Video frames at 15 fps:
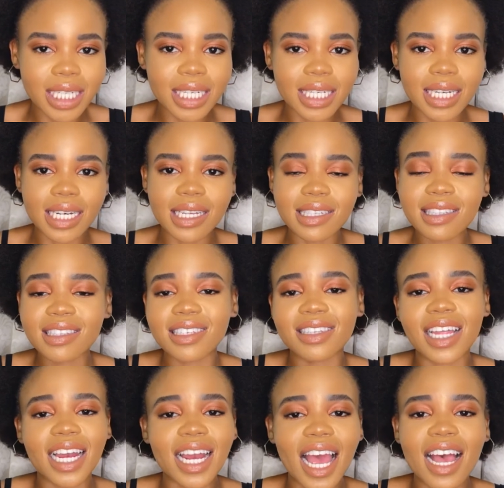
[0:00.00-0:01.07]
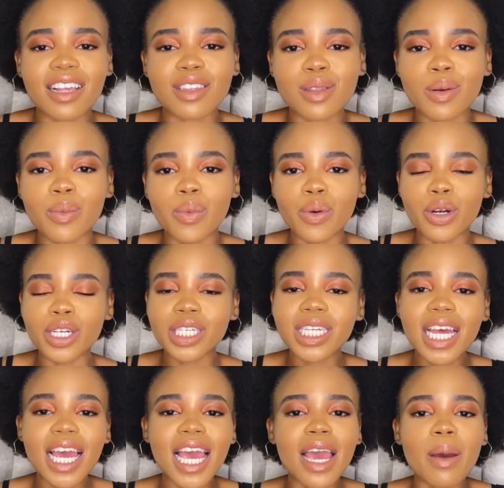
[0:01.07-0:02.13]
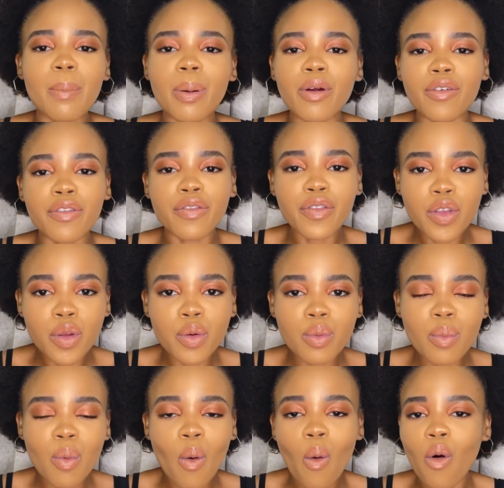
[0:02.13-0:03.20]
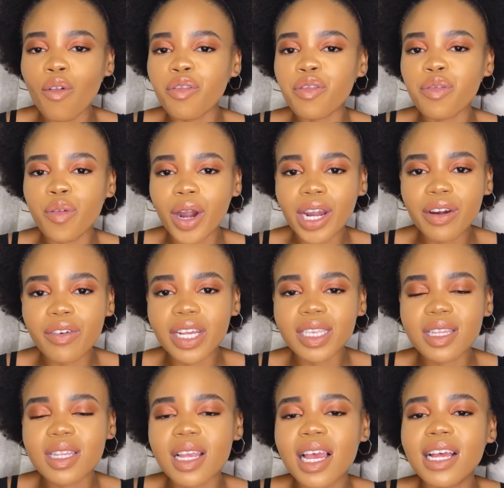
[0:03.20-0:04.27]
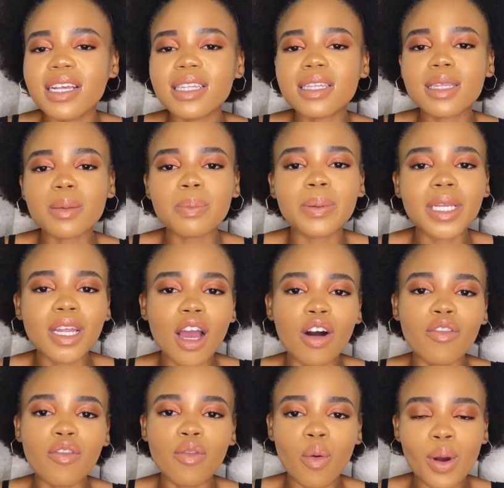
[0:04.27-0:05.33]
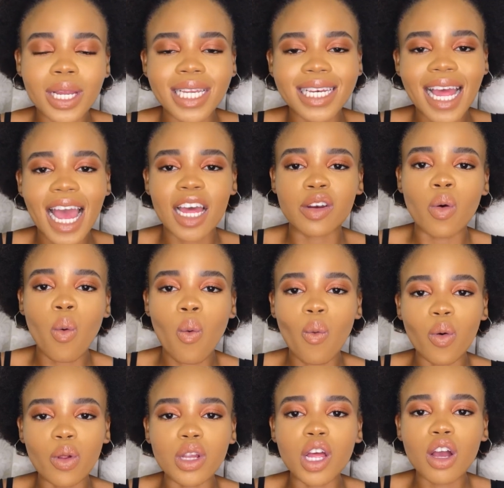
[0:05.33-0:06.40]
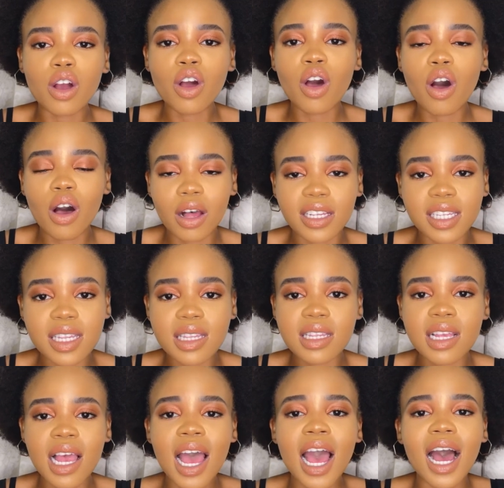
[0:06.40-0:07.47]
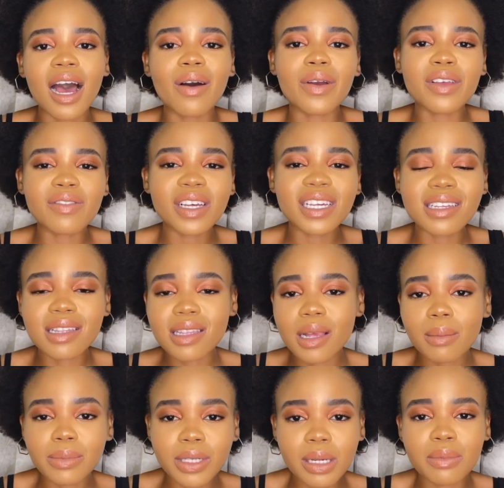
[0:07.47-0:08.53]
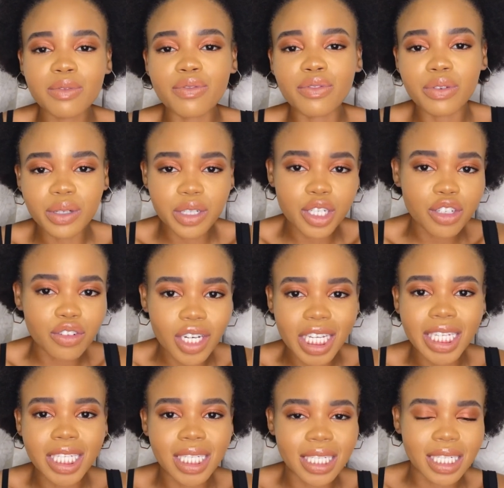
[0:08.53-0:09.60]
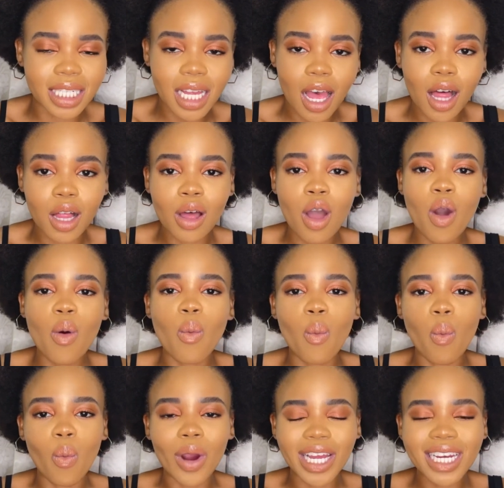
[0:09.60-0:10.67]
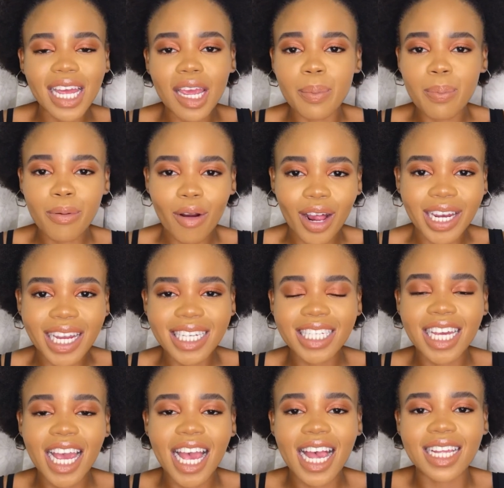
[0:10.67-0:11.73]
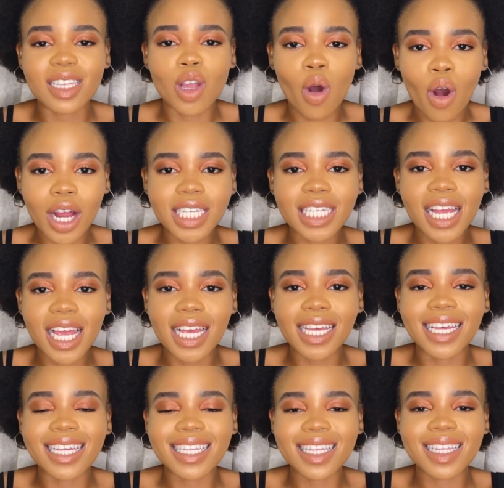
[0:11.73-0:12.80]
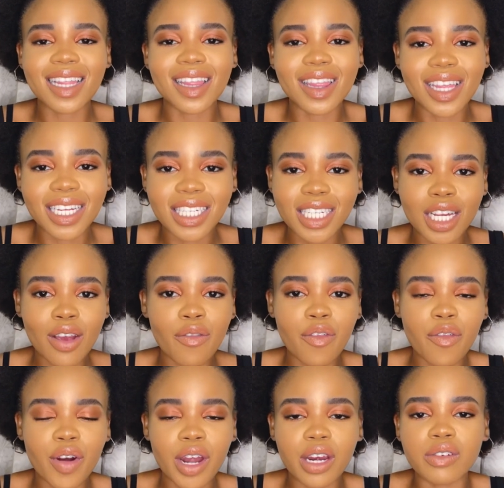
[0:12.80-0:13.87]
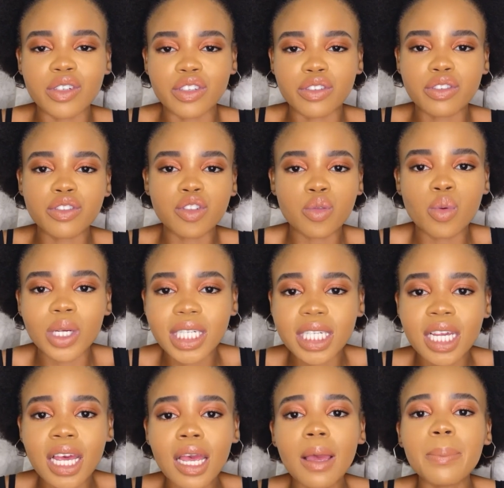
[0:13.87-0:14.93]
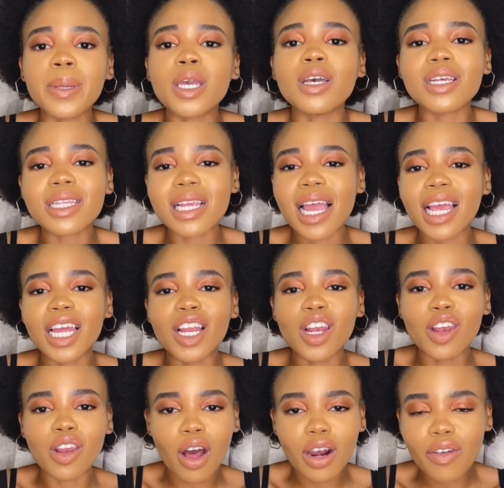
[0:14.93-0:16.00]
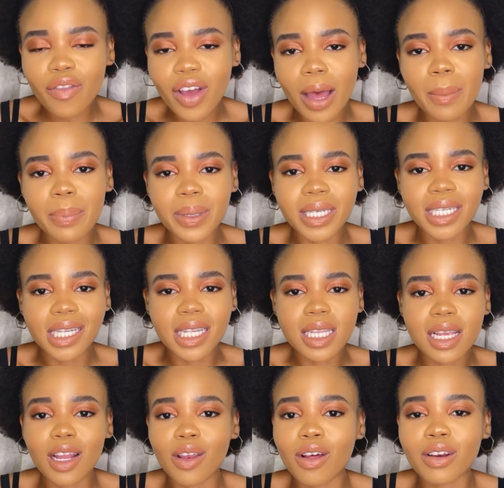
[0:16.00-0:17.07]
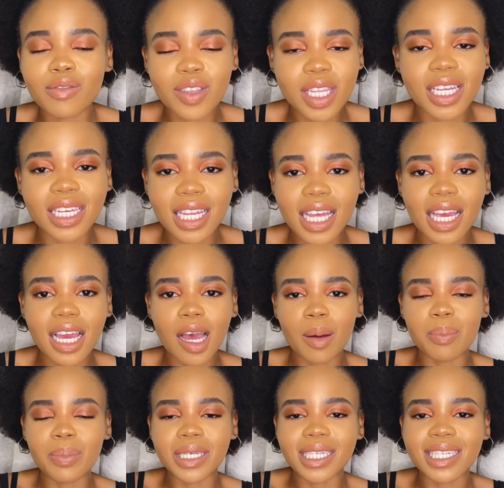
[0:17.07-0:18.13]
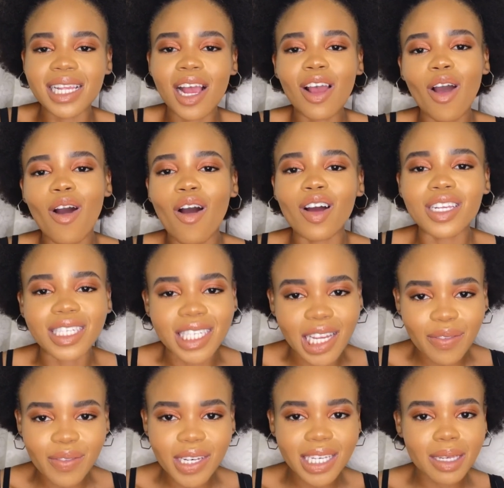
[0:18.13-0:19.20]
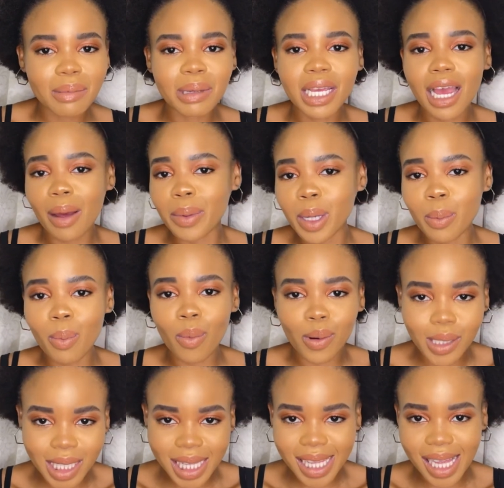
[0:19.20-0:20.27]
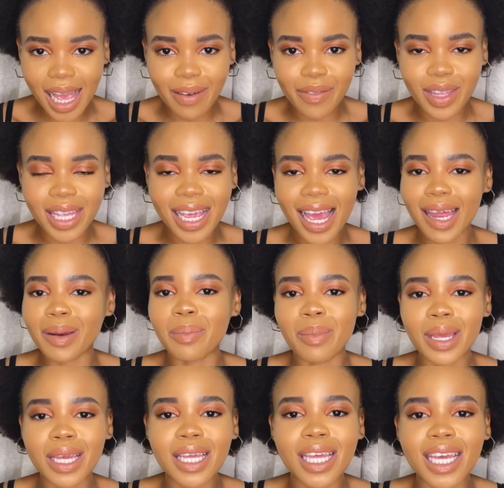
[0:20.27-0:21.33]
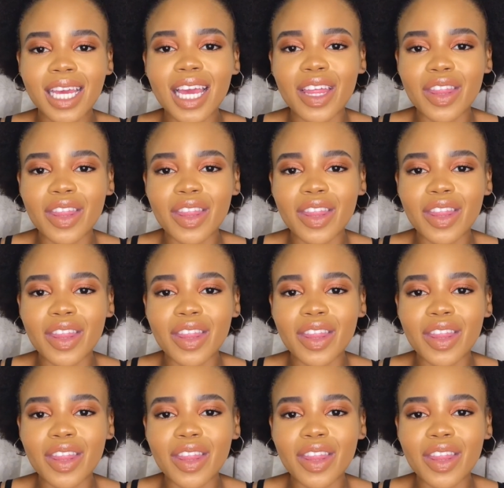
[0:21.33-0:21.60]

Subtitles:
list that has the word perfume or fragrance, simply avoid it at all costs. However, it's sometimes very tricky to tell when a product has got a synthetic fragrance to it, because a lot of skincare companies are definitely becoming more savvy and making